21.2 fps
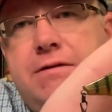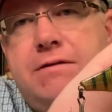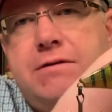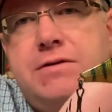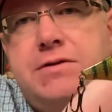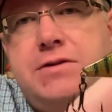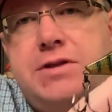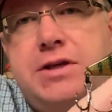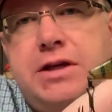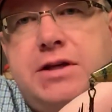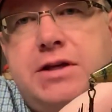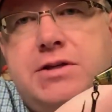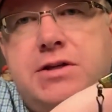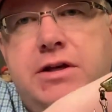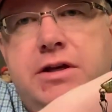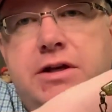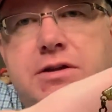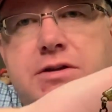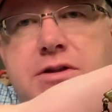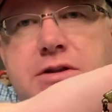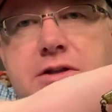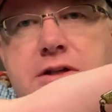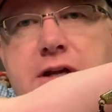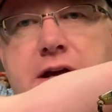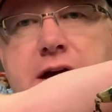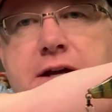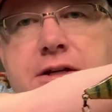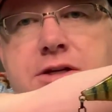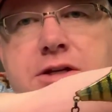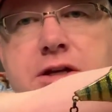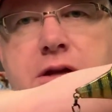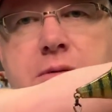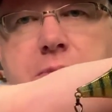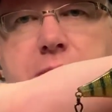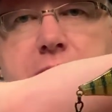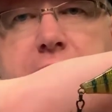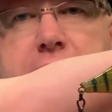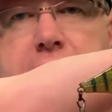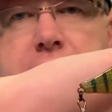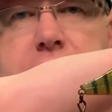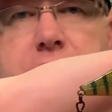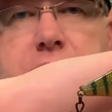6th Sense is not cheaping
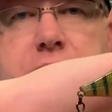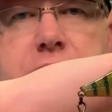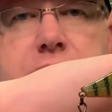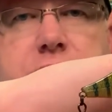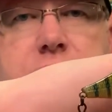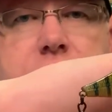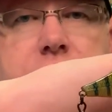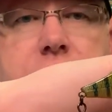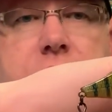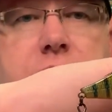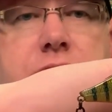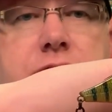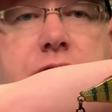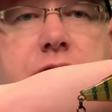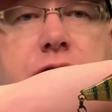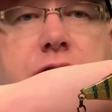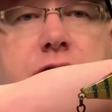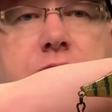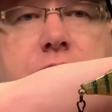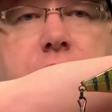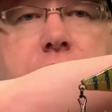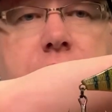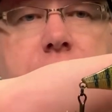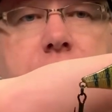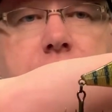out on these hooks. These are